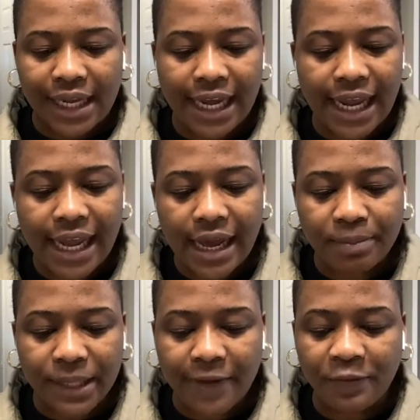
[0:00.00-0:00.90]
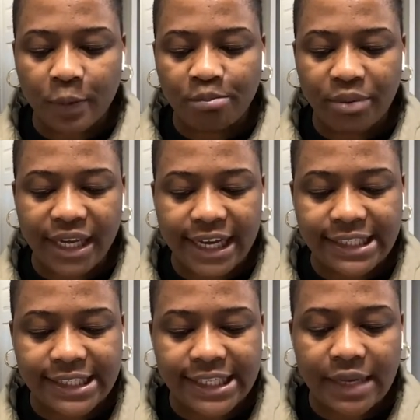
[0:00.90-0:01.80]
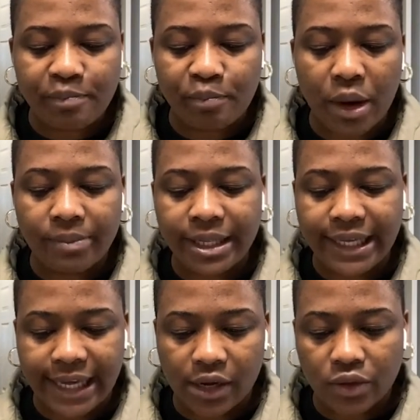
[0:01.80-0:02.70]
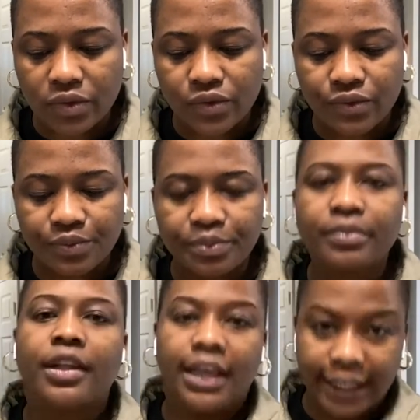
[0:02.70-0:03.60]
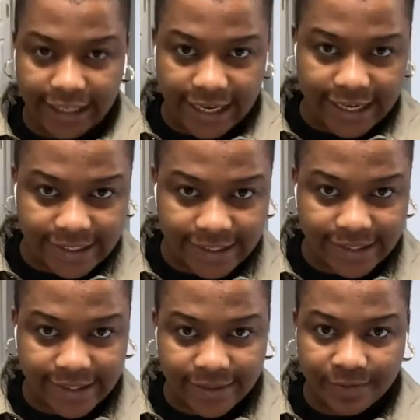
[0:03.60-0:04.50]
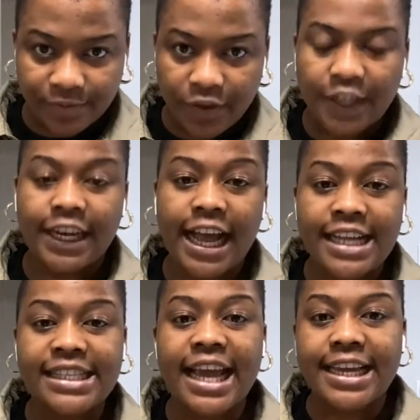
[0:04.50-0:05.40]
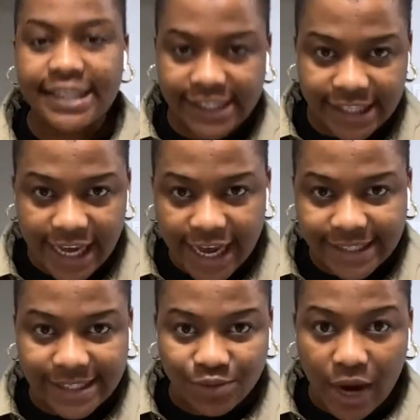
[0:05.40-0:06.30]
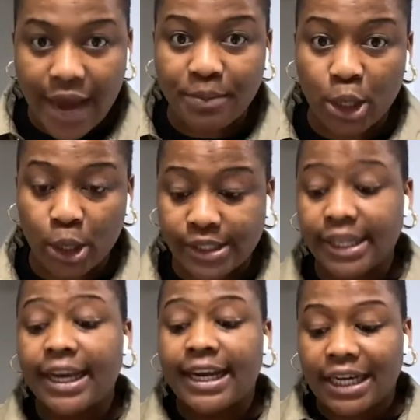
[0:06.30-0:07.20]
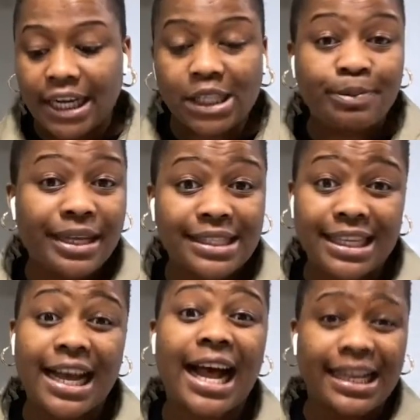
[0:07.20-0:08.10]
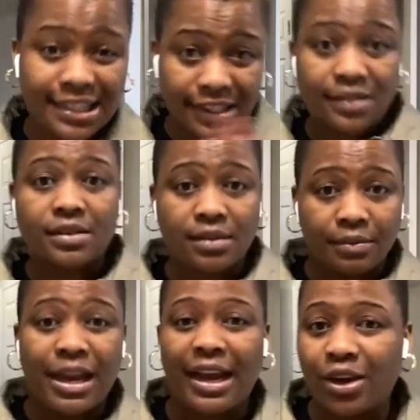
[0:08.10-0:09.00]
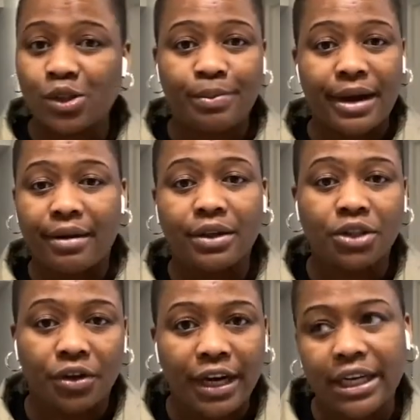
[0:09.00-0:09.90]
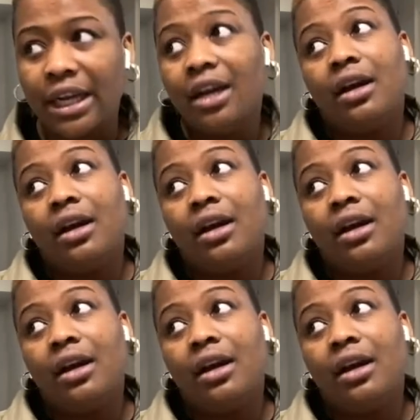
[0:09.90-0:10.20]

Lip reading: Can I apply for BSc public health? Yes. The answer is yes, right? Because this person has health background already.